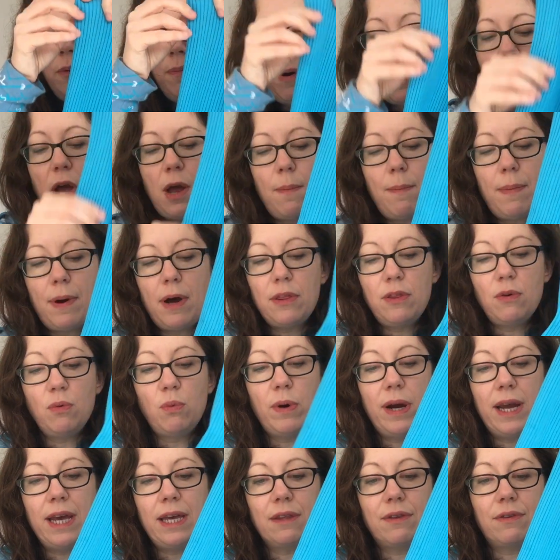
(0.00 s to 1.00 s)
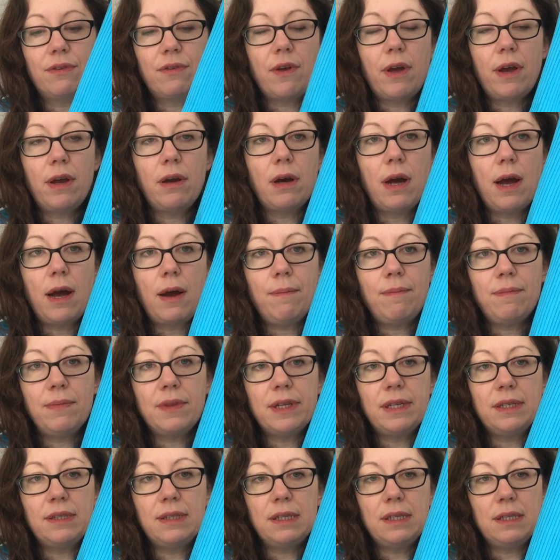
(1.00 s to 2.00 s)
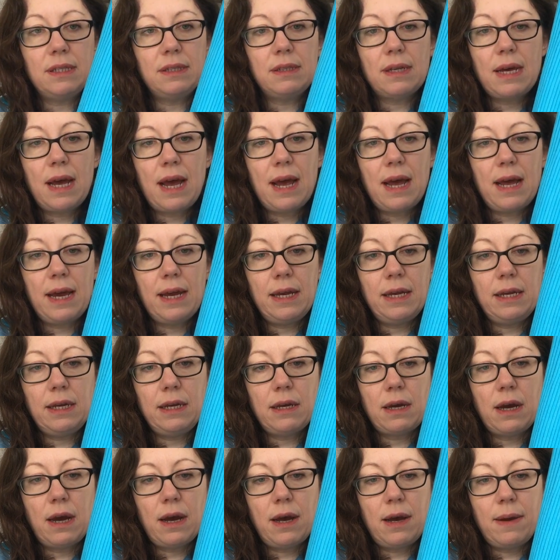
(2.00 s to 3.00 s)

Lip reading: you buy it by the width. So this is a